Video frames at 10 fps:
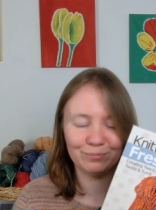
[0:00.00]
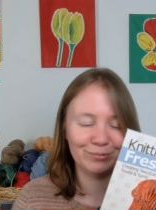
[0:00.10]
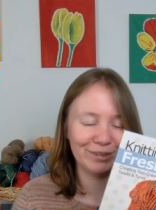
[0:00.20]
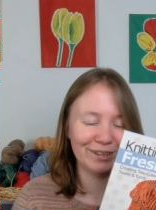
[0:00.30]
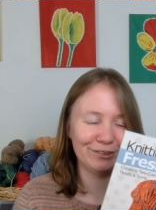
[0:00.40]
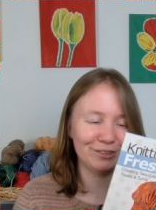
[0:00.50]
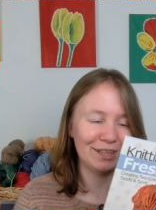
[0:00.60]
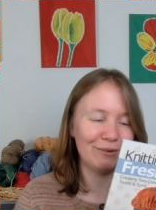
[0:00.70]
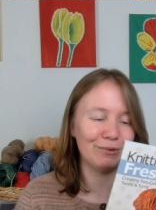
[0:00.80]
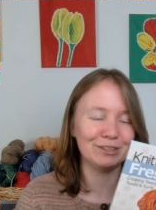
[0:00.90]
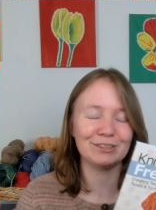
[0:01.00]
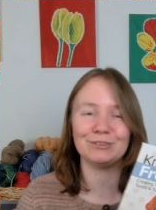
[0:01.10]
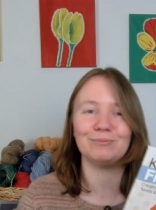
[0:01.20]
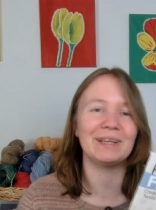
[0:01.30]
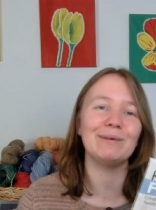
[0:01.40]
brioche. I want
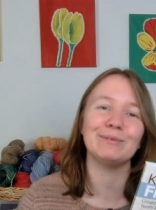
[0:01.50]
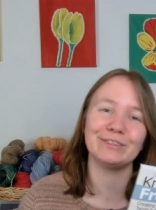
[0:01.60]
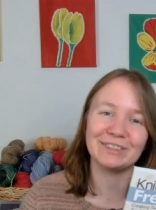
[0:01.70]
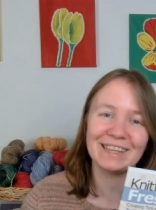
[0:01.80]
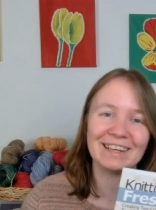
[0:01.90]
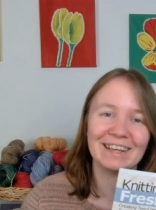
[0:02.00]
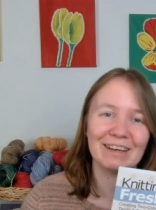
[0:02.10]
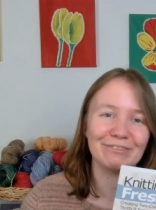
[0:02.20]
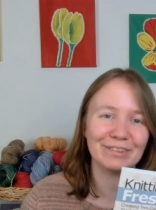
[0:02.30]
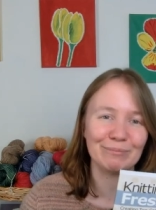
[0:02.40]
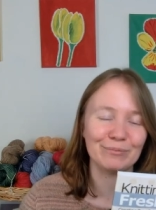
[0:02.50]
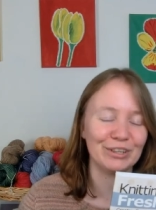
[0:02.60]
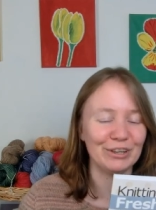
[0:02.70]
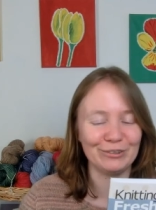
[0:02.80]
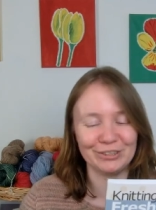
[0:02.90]
to be able to say that I've done
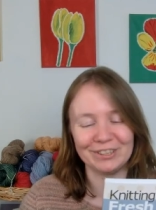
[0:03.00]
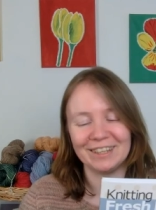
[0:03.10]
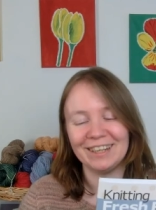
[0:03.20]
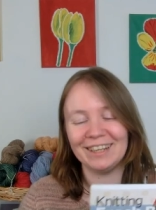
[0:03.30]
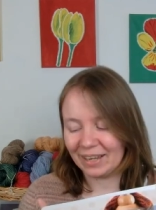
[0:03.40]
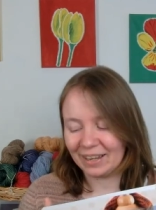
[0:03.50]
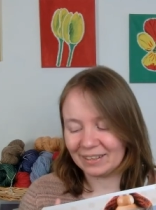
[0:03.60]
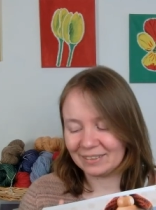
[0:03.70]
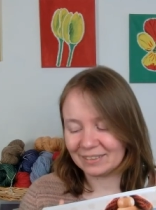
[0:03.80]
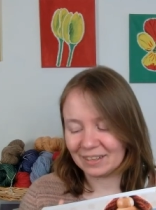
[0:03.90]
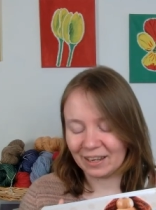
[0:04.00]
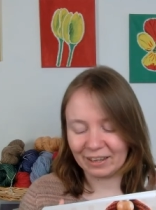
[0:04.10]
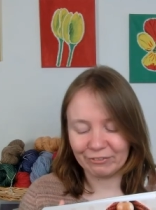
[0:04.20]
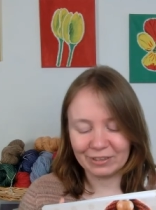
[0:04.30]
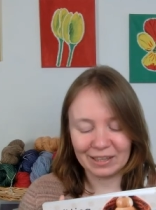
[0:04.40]
brioche and I
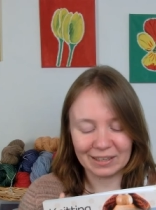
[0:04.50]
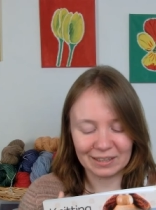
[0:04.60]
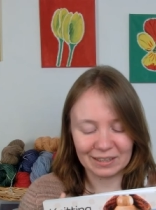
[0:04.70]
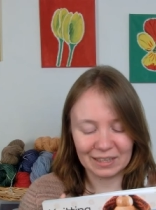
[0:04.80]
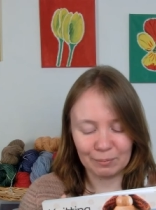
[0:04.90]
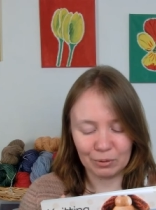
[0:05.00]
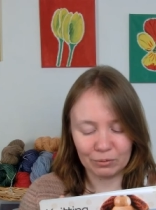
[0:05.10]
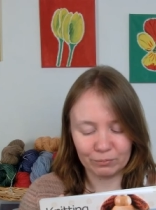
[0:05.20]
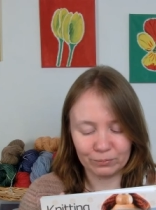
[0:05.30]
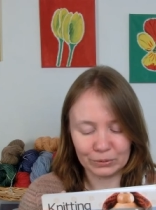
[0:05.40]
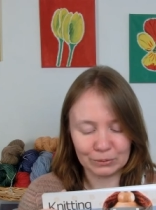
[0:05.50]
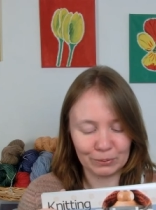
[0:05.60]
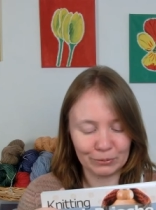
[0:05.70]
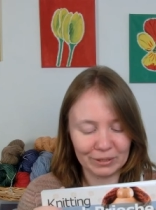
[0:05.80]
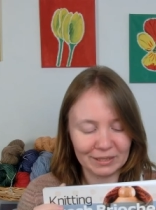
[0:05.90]
feel like I keep on
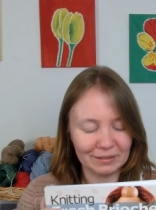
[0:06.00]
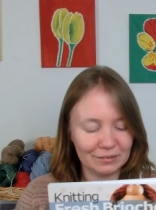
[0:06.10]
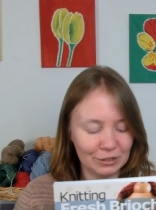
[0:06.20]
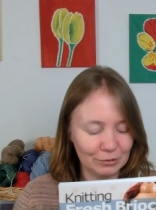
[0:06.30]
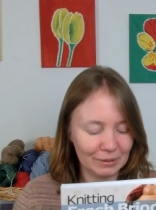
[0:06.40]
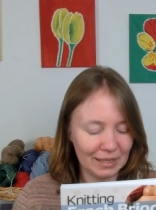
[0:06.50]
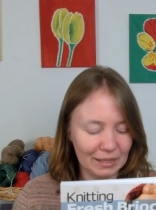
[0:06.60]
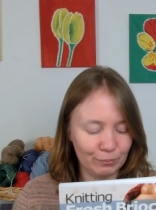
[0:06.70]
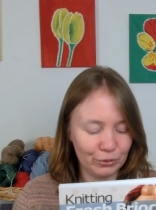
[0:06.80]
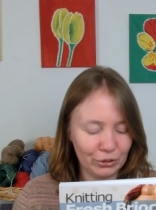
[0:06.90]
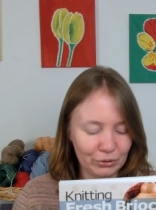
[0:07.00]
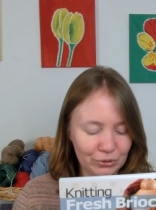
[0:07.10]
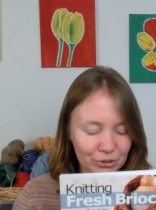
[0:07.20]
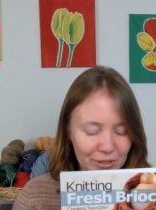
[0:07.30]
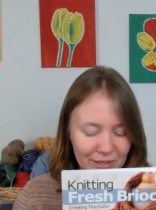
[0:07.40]
postponing doing any
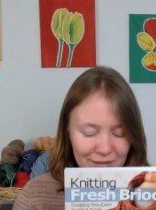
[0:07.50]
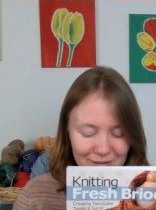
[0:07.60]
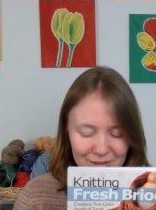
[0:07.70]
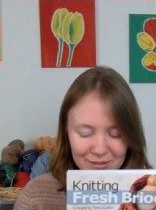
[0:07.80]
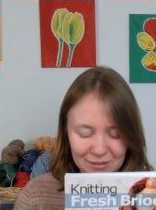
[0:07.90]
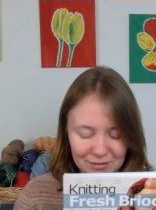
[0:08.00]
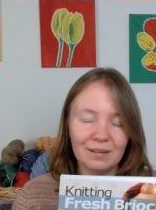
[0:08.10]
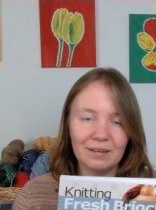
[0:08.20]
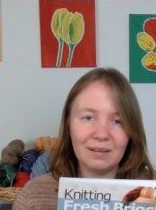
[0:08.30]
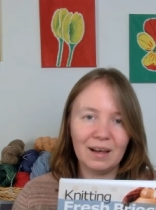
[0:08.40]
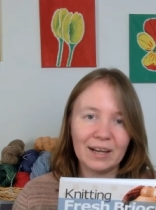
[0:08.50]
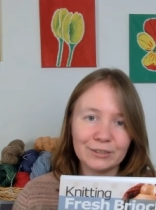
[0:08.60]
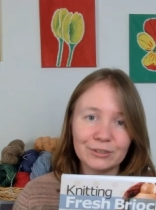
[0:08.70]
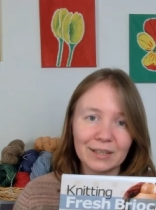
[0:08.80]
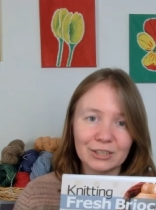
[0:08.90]
brioche and I
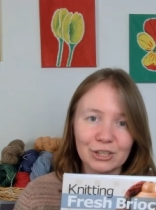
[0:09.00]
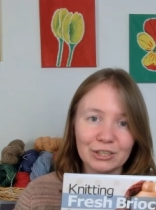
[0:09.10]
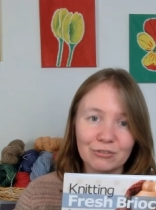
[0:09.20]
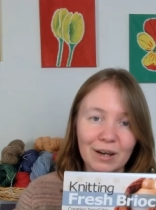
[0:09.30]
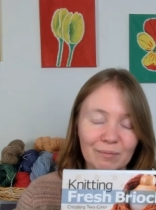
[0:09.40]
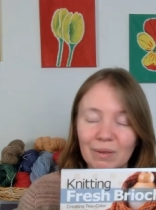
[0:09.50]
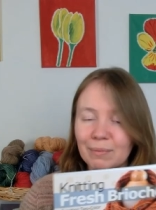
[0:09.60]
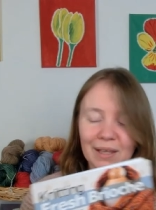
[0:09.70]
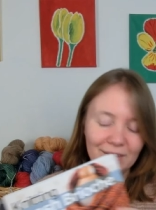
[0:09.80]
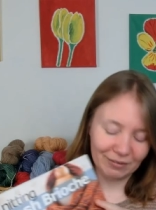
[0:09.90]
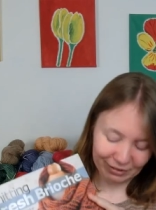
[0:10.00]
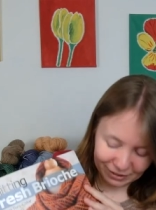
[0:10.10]
should actually try. Maybe I'll love it.